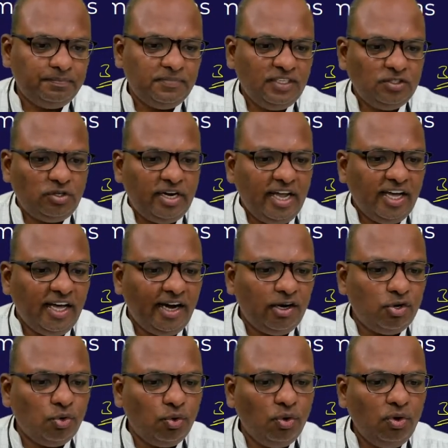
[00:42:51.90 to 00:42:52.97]
So Necker
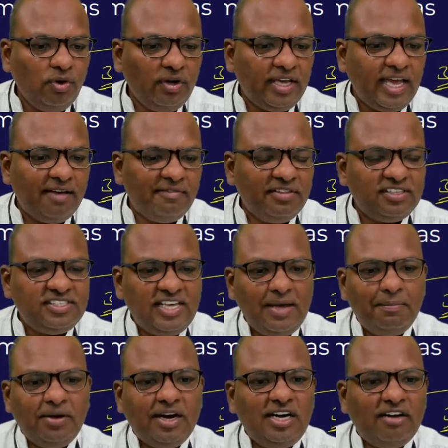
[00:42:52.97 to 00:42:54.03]
too gave the
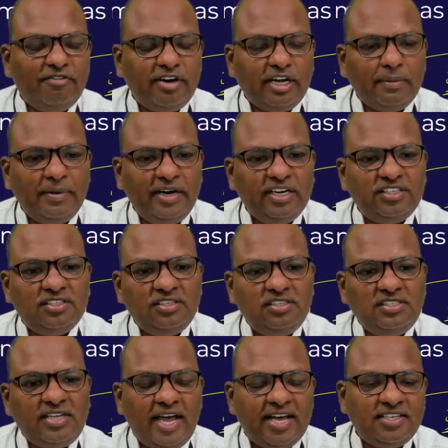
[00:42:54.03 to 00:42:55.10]
same kind of
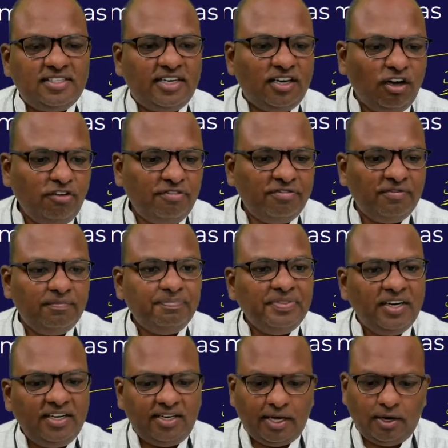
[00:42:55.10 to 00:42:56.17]
recommendations as that of
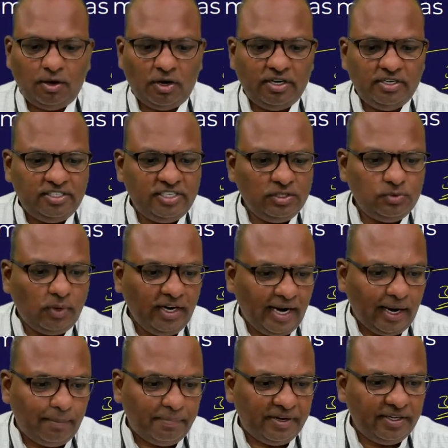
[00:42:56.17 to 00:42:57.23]
Turgot. This is what
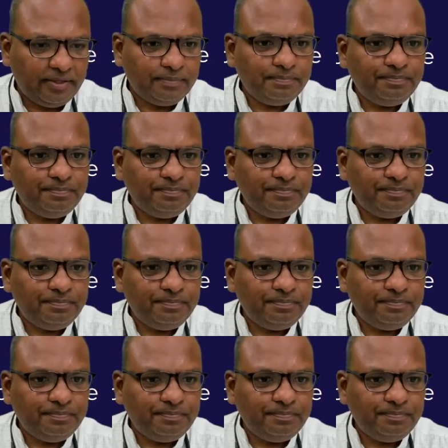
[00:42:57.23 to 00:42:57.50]
happened.